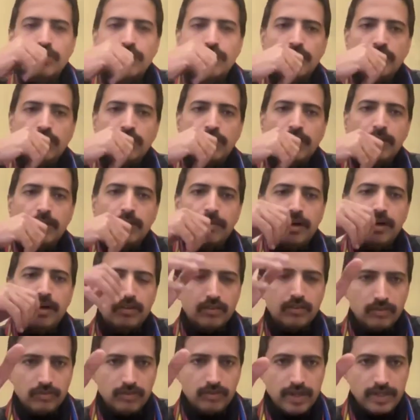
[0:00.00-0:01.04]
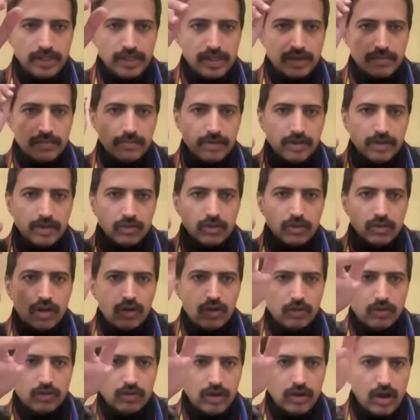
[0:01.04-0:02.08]
your remarks, final remarks on
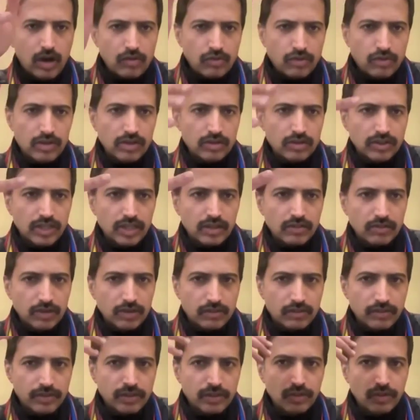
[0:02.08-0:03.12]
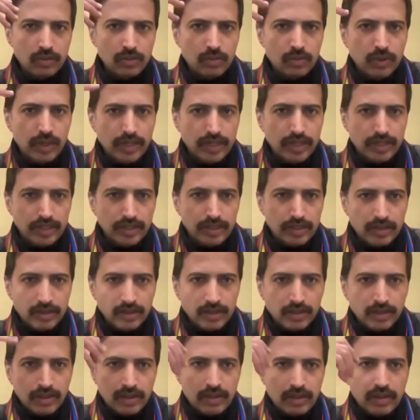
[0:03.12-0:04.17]
how counselors can work with you, and
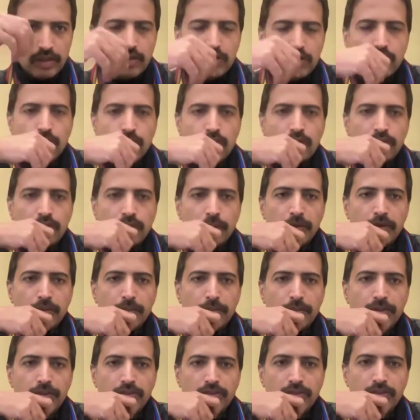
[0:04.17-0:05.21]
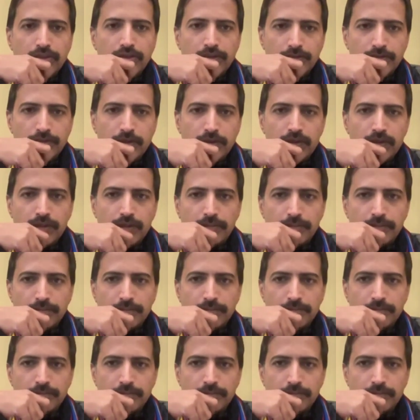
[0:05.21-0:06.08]
what will be your pitch to them.